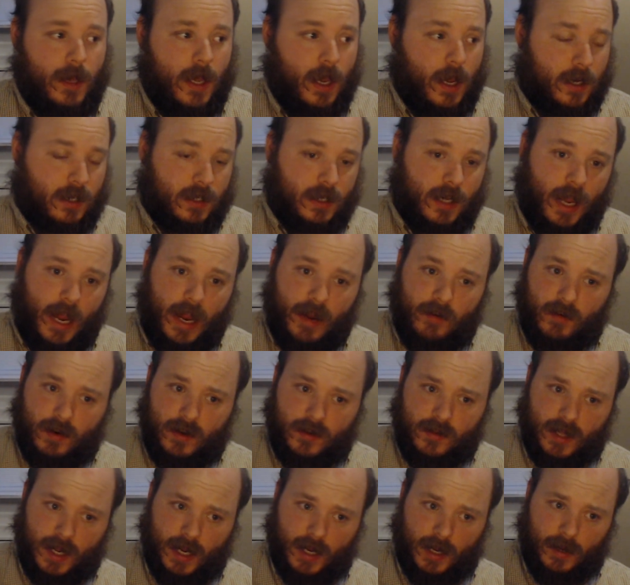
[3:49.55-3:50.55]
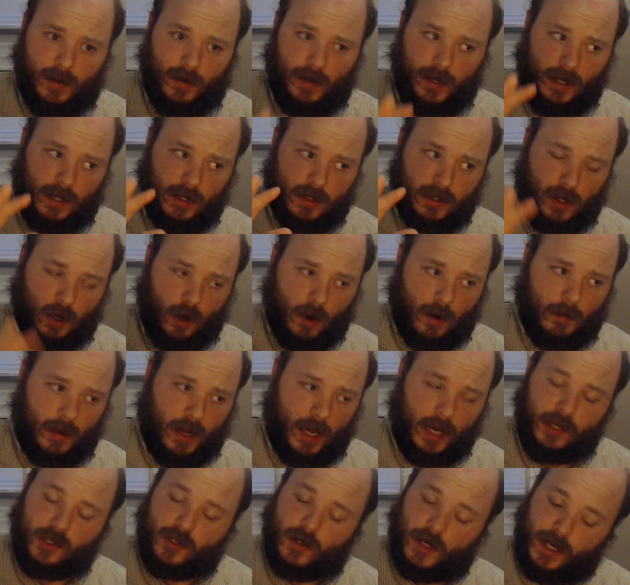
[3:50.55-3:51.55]
because not everything is a
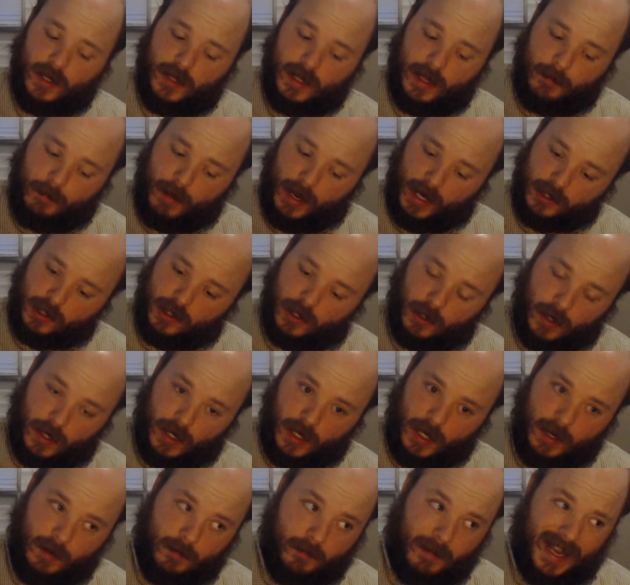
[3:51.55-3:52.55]
carbohydrate that bacteria eat.